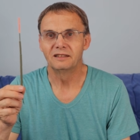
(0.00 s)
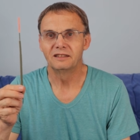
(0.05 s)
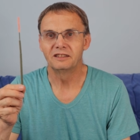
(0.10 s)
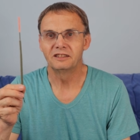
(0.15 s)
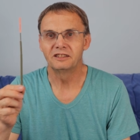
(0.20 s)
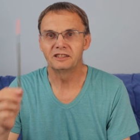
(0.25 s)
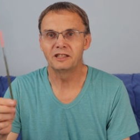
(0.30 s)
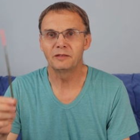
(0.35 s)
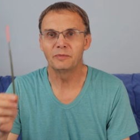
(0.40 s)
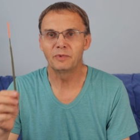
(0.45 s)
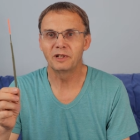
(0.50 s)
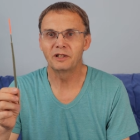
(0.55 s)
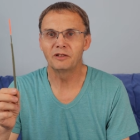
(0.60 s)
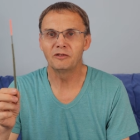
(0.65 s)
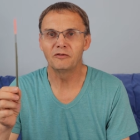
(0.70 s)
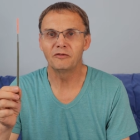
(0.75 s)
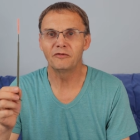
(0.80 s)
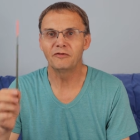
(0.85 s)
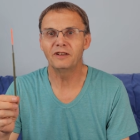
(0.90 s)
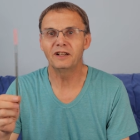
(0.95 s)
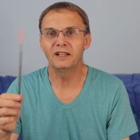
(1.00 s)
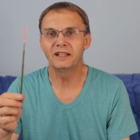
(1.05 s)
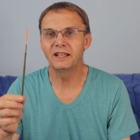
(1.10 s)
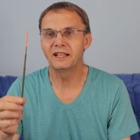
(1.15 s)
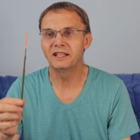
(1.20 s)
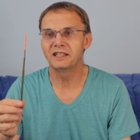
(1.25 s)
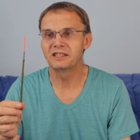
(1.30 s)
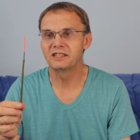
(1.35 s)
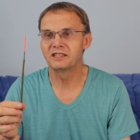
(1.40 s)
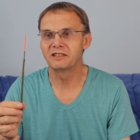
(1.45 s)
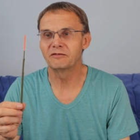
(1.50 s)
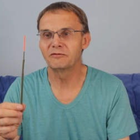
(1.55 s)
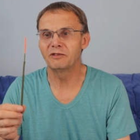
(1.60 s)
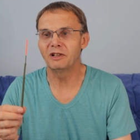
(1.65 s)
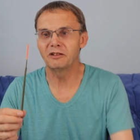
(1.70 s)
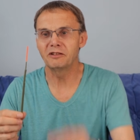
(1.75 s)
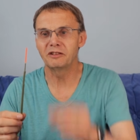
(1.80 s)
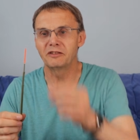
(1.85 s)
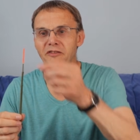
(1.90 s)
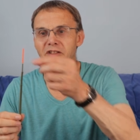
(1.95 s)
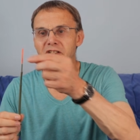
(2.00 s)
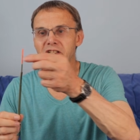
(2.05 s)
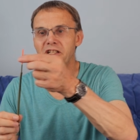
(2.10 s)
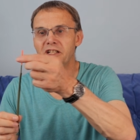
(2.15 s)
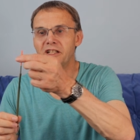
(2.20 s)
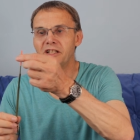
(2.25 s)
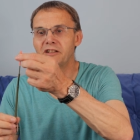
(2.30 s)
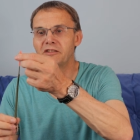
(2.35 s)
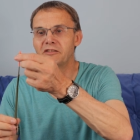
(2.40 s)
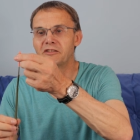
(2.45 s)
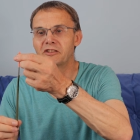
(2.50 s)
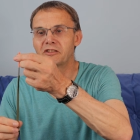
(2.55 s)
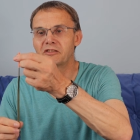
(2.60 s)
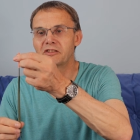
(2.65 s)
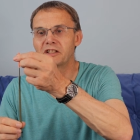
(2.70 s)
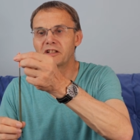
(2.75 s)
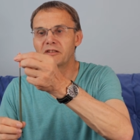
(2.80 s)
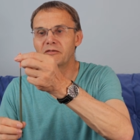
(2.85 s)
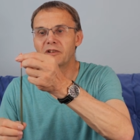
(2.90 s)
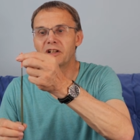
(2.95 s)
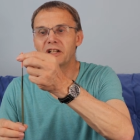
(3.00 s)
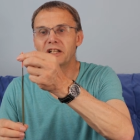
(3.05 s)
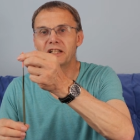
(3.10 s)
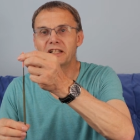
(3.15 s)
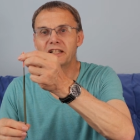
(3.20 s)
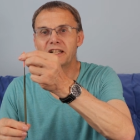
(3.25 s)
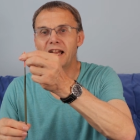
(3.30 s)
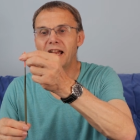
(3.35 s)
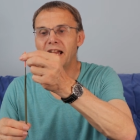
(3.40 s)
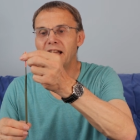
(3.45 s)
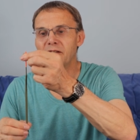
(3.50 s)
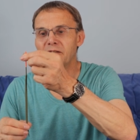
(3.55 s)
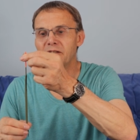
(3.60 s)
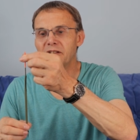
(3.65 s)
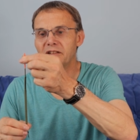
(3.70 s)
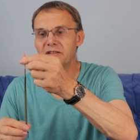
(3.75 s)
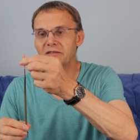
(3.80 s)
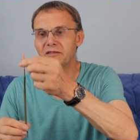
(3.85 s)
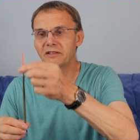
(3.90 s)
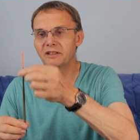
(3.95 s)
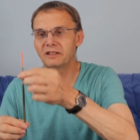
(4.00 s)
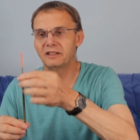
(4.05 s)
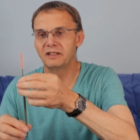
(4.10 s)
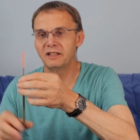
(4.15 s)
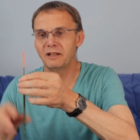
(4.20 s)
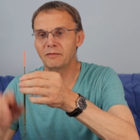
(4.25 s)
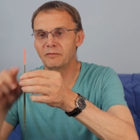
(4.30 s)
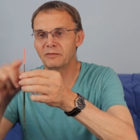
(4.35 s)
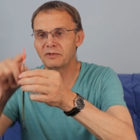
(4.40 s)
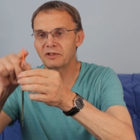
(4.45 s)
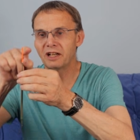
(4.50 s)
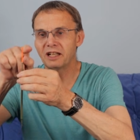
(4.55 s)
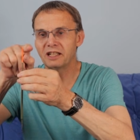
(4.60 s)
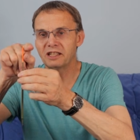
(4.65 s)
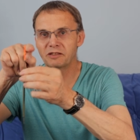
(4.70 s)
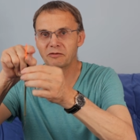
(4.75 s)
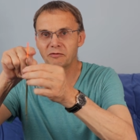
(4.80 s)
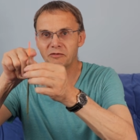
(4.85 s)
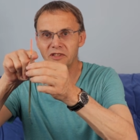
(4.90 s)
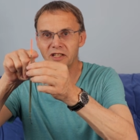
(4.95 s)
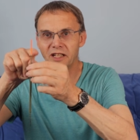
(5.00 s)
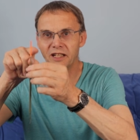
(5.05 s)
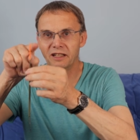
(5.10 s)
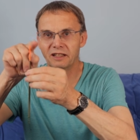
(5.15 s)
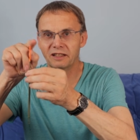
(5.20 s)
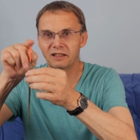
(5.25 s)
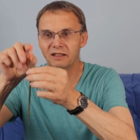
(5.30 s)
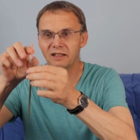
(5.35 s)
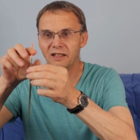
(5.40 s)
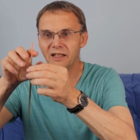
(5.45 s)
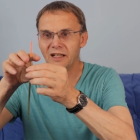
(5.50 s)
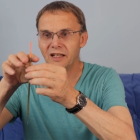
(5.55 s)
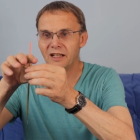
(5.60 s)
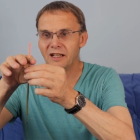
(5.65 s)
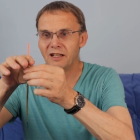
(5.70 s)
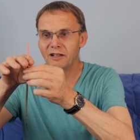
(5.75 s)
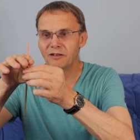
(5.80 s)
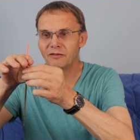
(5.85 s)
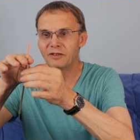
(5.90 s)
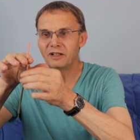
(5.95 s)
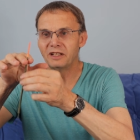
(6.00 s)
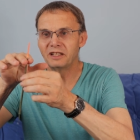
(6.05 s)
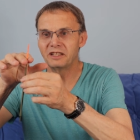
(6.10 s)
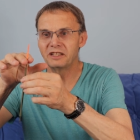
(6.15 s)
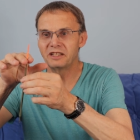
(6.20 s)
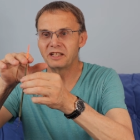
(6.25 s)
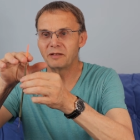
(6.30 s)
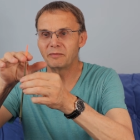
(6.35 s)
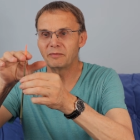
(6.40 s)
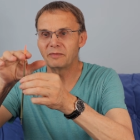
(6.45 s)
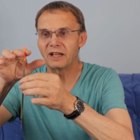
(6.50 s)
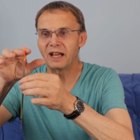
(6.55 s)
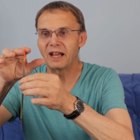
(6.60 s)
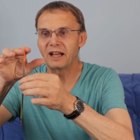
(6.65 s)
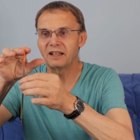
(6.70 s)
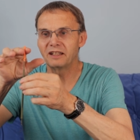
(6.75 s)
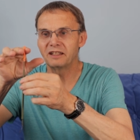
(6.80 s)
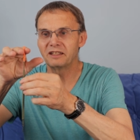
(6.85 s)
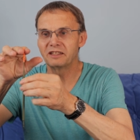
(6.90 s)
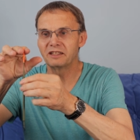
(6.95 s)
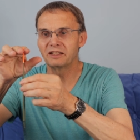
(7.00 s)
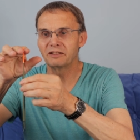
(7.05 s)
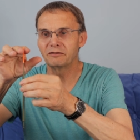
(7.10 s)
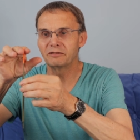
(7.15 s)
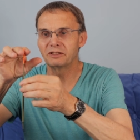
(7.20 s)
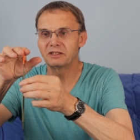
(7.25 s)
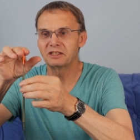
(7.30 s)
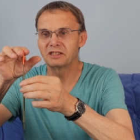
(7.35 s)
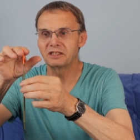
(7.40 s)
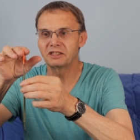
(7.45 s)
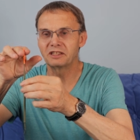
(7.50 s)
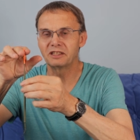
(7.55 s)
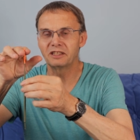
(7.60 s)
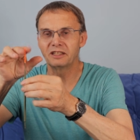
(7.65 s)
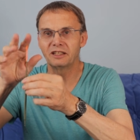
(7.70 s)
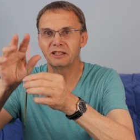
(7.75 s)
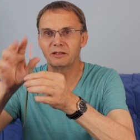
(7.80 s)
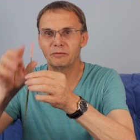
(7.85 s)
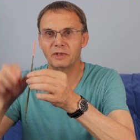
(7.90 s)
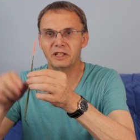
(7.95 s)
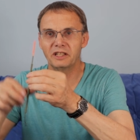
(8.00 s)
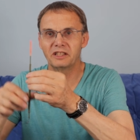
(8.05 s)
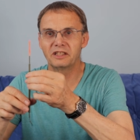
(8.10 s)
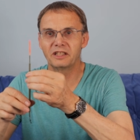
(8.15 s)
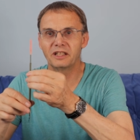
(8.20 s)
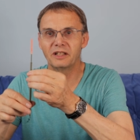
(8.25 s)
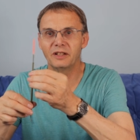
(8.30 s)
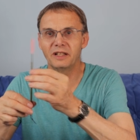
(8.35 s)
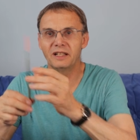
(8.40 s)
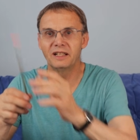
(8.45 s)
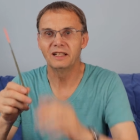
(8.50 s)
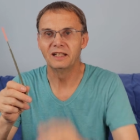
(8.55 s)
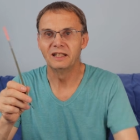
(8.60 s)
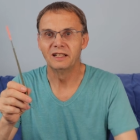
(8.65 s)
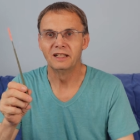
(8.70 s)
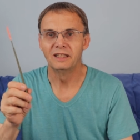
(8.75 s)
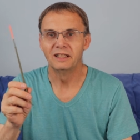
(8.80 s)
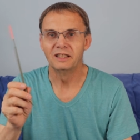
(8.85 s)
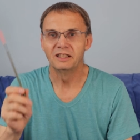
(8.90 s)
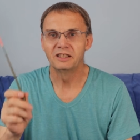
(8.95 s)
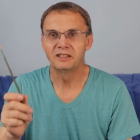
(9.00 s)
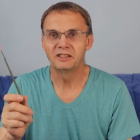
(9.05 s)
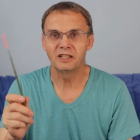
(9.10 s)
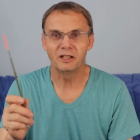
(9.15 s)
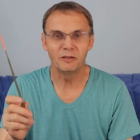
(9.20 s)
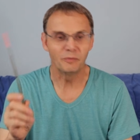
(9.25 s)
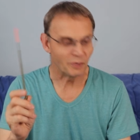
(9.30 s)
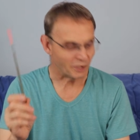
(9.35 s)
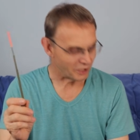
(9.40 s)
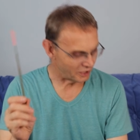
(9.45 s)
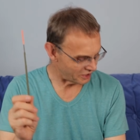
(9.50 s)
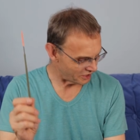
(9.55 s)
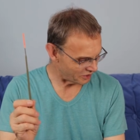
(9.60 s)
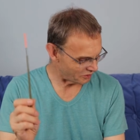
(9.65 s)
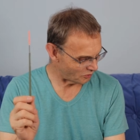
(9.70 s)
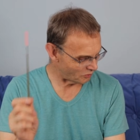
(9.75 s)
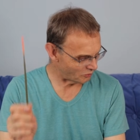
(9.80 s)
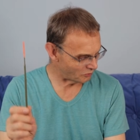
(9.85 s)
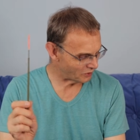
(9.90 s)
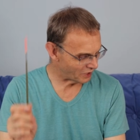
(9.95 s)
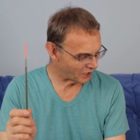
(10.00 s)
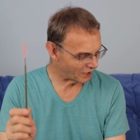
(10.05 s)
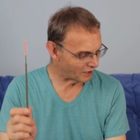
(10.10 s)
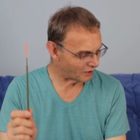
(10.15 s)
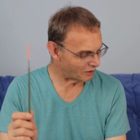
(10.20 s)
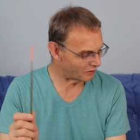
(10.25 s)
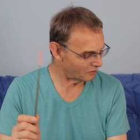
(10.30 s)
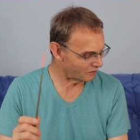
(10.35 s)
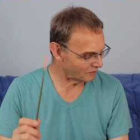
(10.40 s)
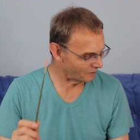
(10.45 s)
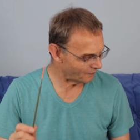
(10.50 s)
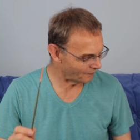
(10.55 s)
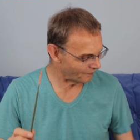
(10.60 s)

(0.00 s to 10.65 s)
Typical finesse roach fishing, you shot it right down. The number 8s will take the fine tip down until there's just a little bit showing. Show bites all day long.